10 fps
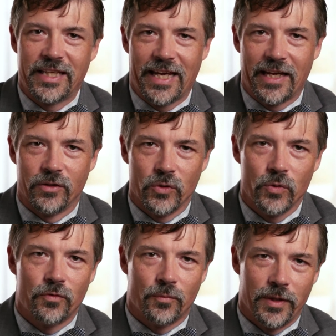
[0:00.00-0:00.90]
can
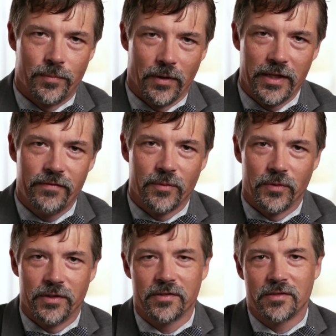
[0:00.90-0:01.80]
do for people living
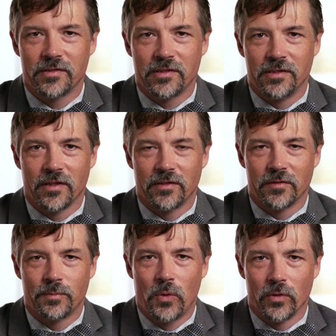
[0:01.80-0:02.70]
with this disease at
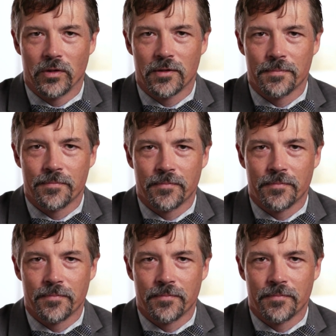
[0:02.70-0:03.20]
this point.